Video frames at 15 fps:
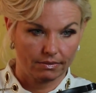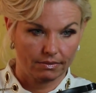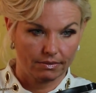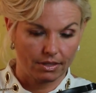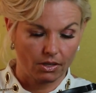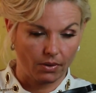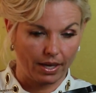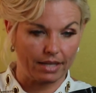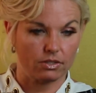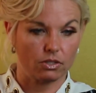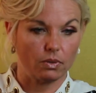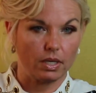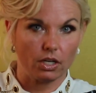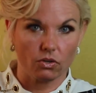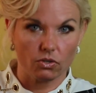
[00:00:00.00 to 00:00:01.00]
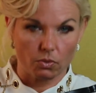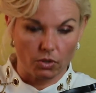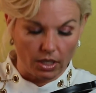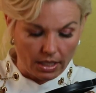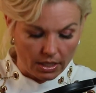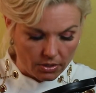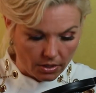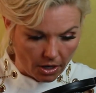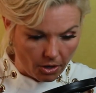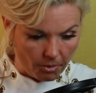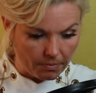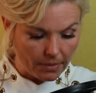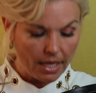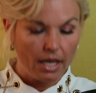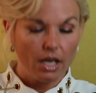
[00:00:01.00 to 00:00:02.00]
Okay, so here's where you need to go.
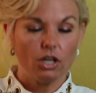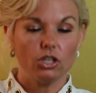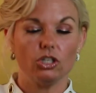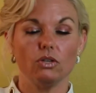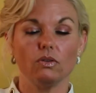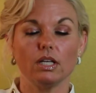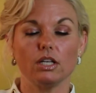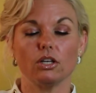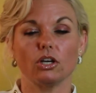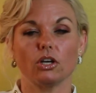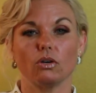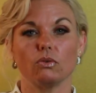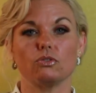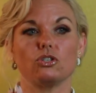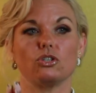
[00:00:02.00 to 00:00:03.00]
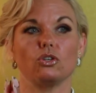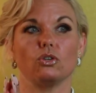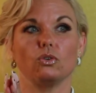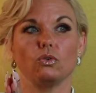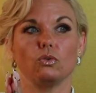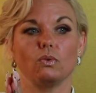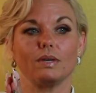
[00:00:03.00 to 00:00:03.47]
You need to go to